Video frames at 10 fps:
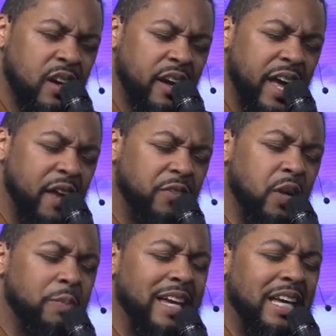If there
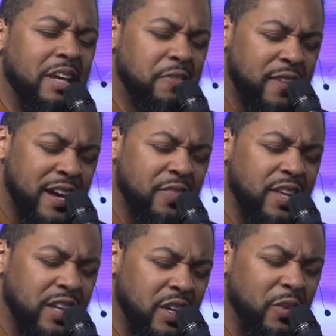be any faith
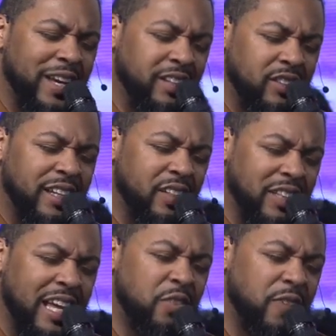in you, He sees
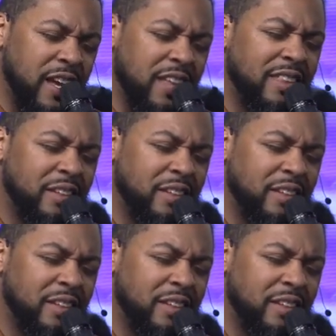that faith.